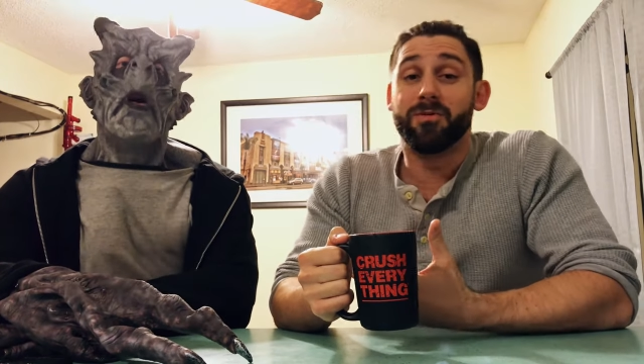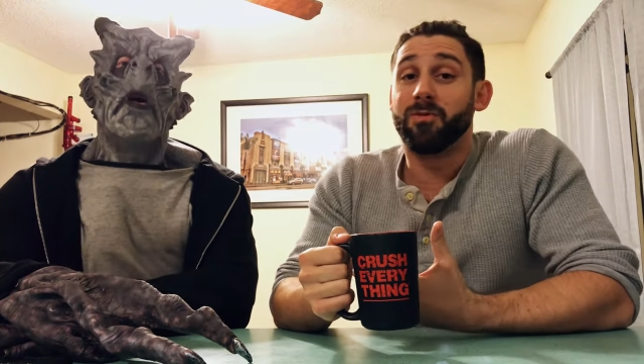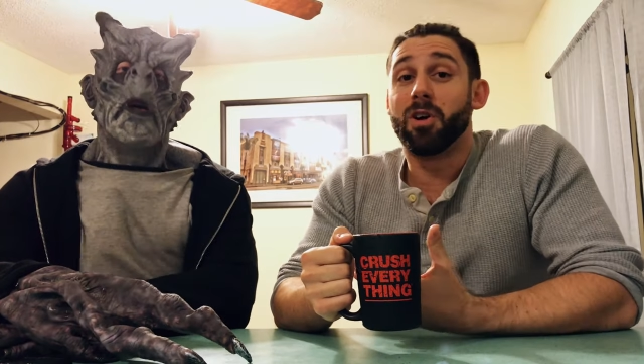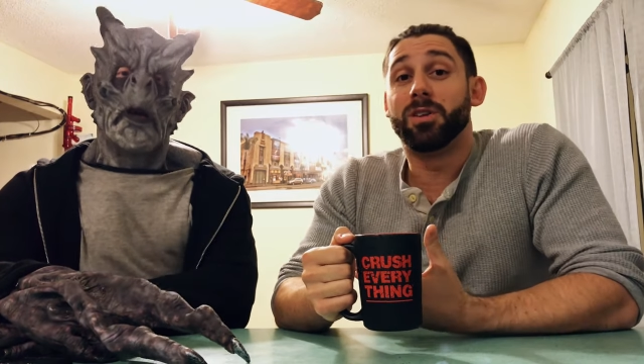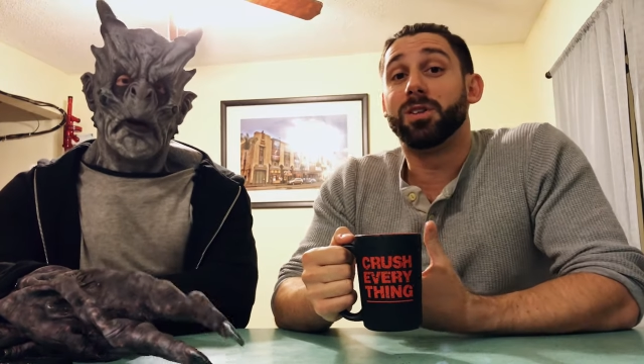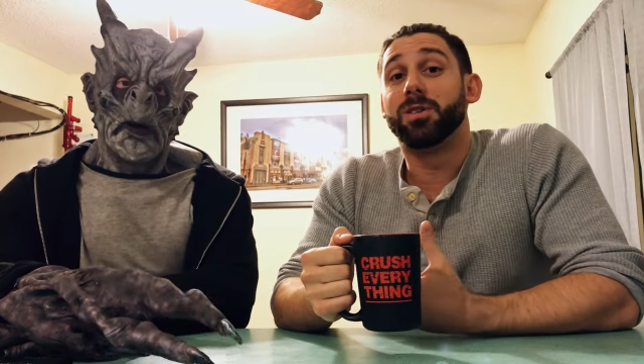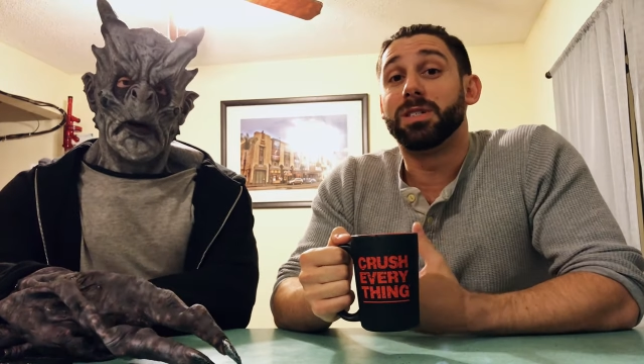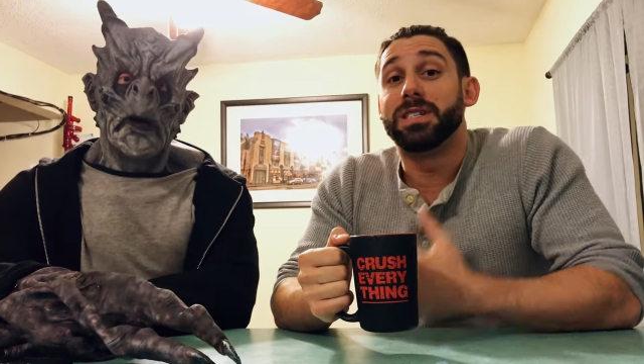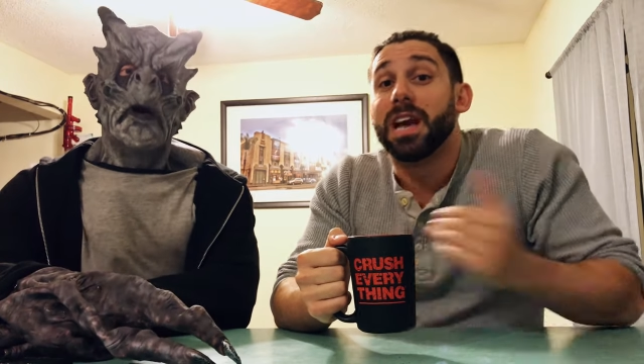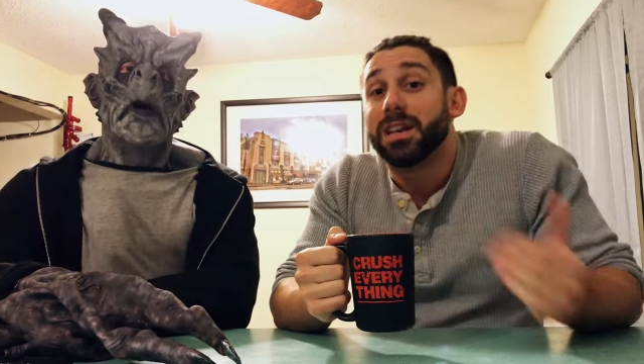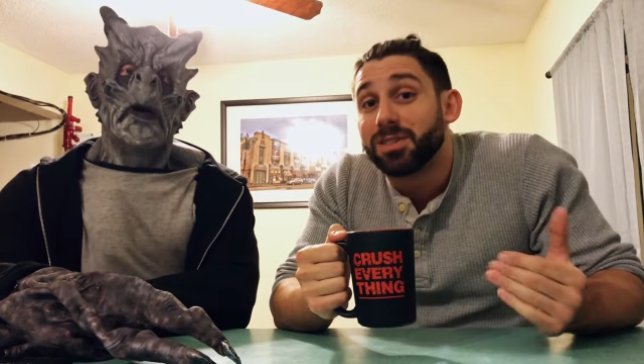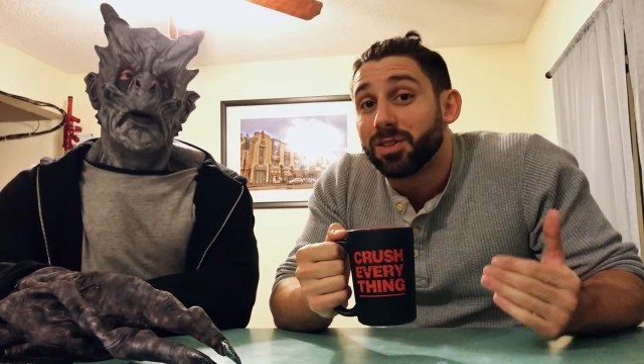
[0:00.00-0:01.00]
fun to
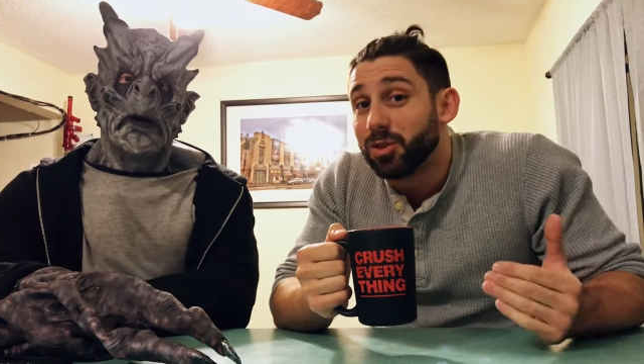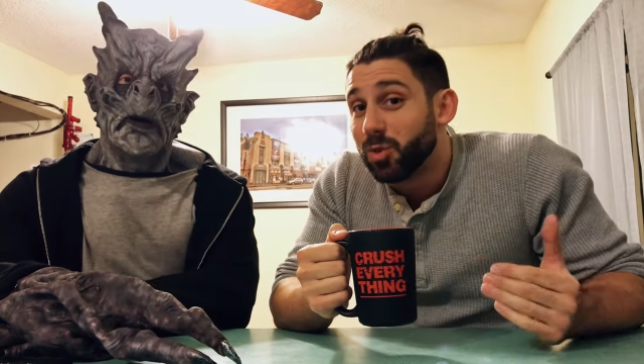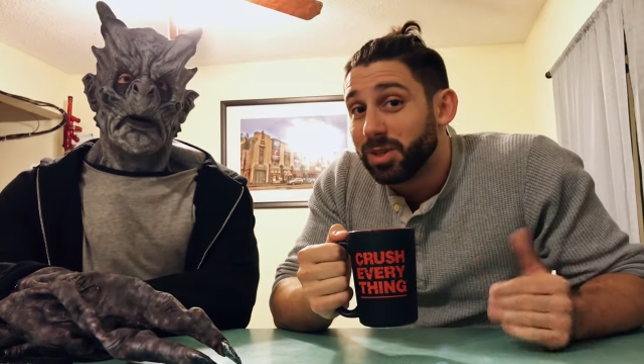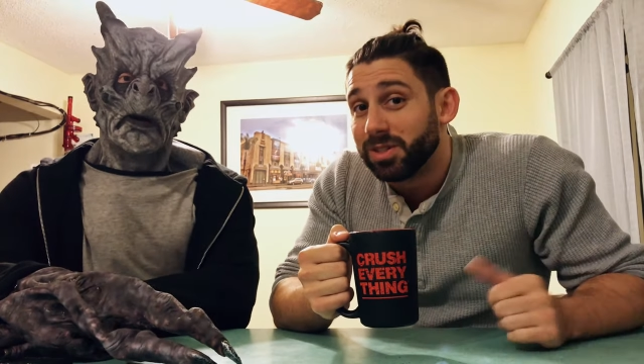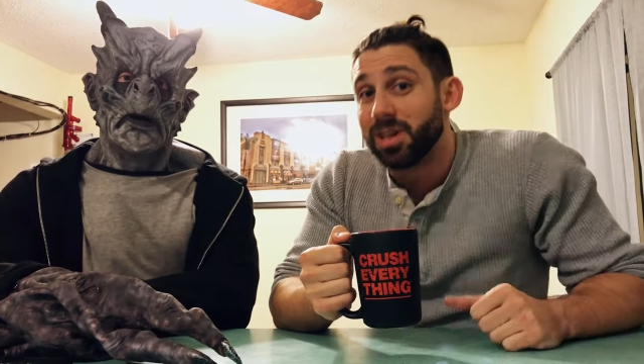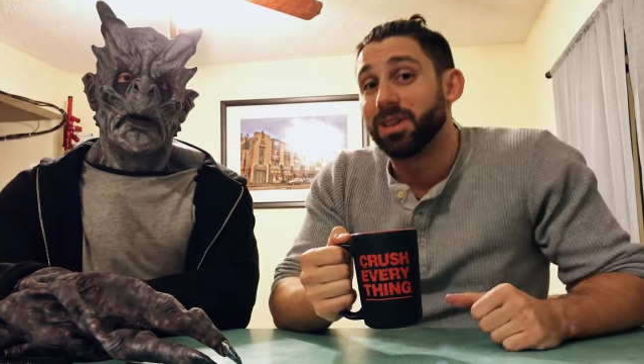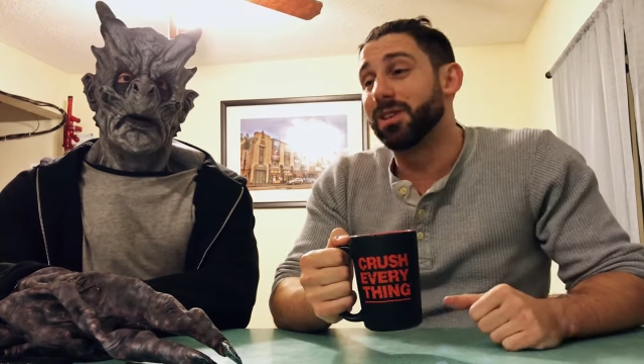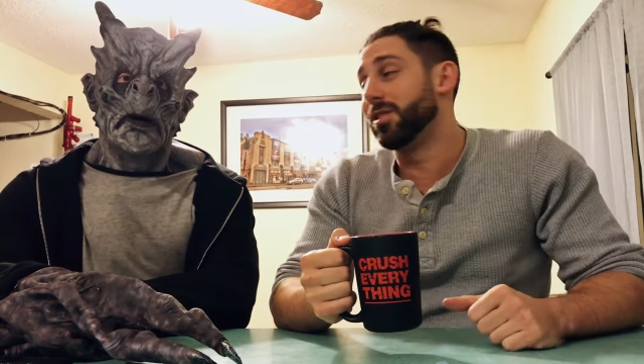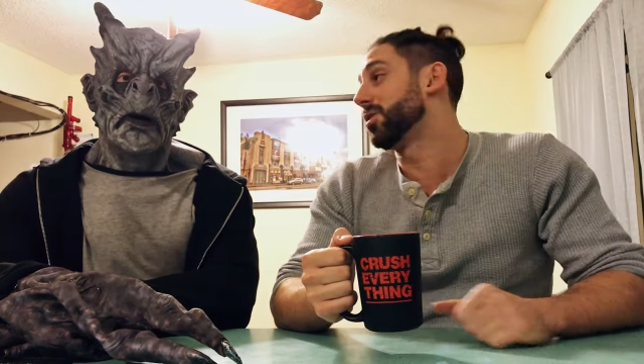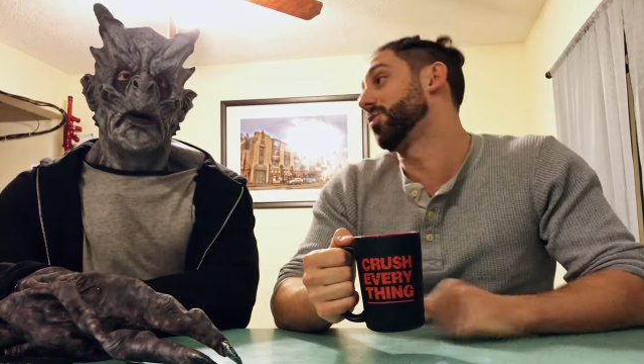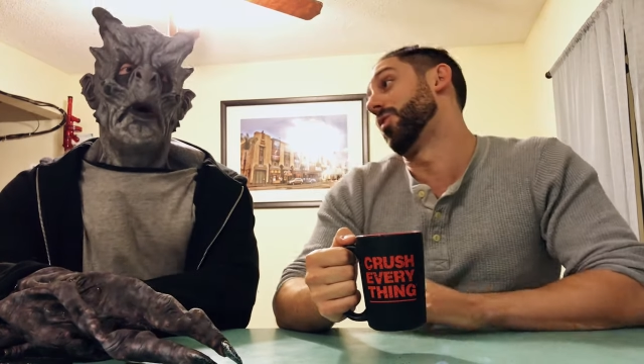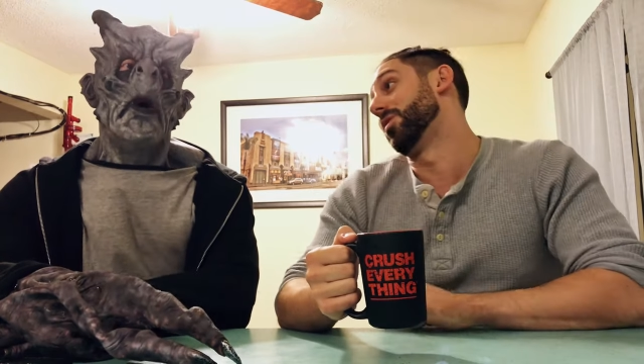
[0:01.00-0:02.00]
guess the twist ending in
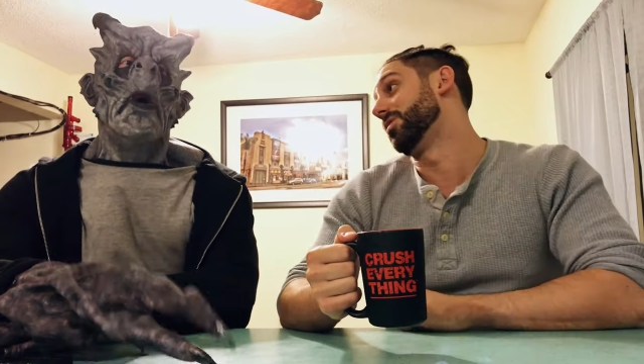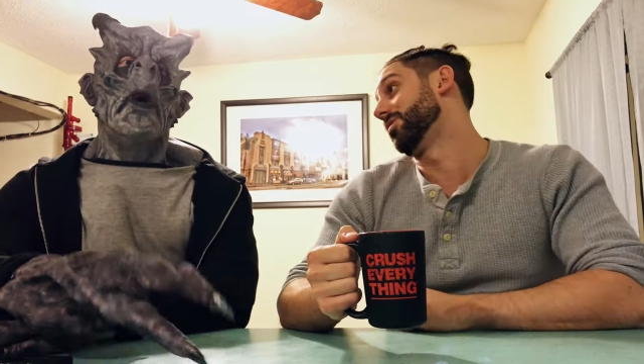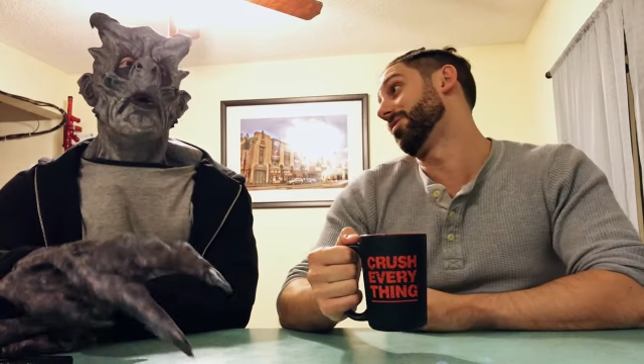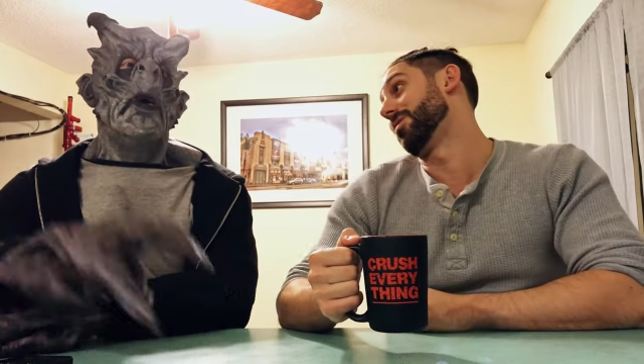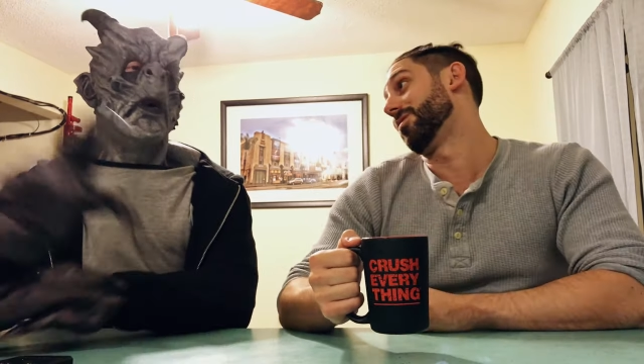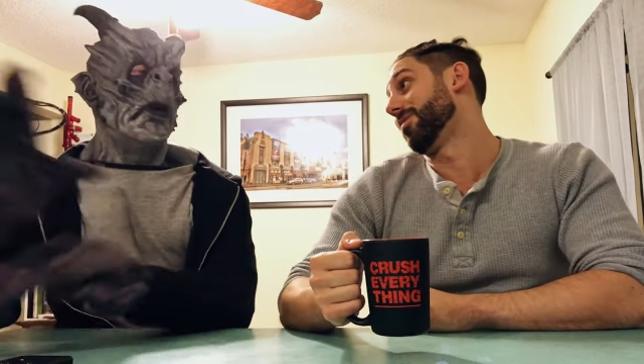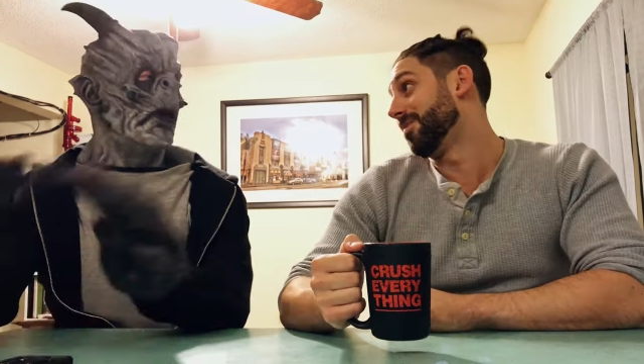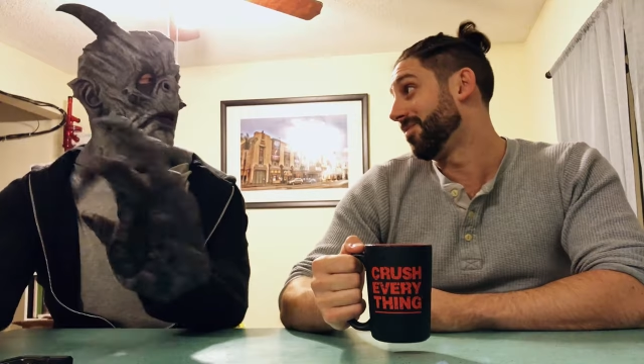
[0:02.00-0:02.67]
this one. Oh.